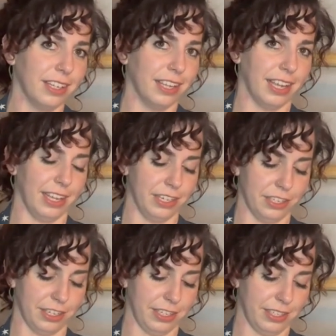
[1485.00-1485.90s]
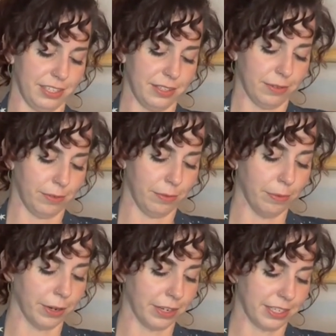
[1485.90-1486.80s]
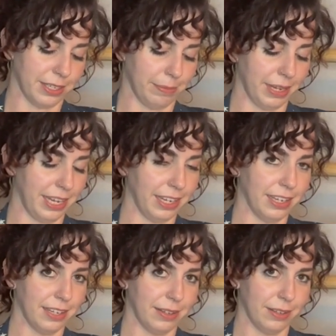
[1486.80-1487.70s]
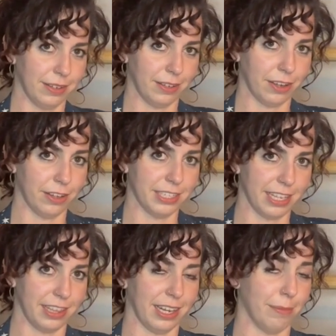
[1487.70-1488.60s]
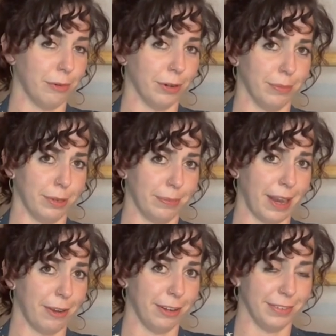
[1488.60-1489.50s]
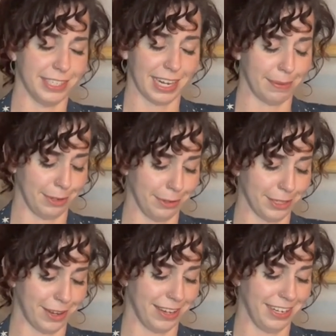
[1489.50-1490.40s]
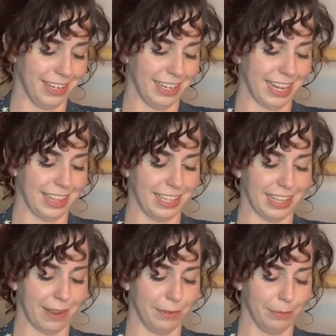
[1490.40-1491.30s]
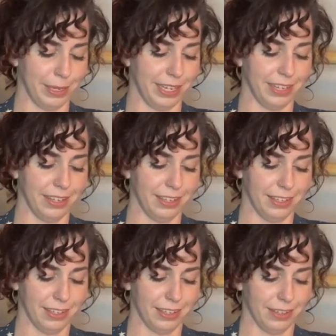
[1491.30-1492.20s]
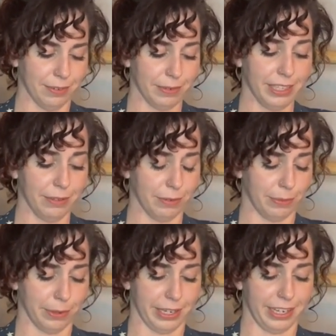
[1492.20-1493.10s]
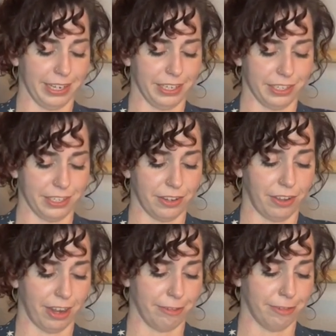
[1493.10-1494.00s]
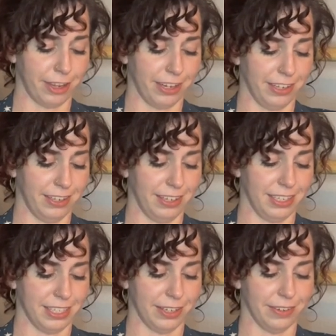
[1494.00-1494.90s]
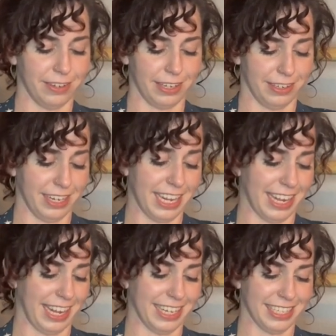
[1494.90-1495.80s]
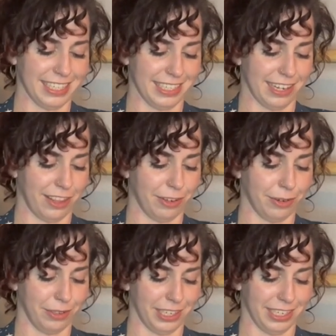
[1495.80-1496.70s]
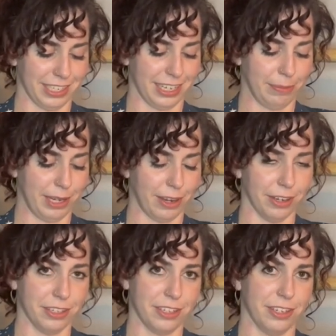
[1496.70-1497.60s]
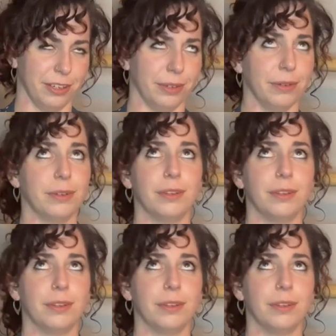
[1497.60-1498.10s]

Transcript: and just work to make content that I'm more and more proud of as time goes on. And I think that will be really rewarding and just a lot of fun. And so again, I guess this is another goal that it's going to be hard to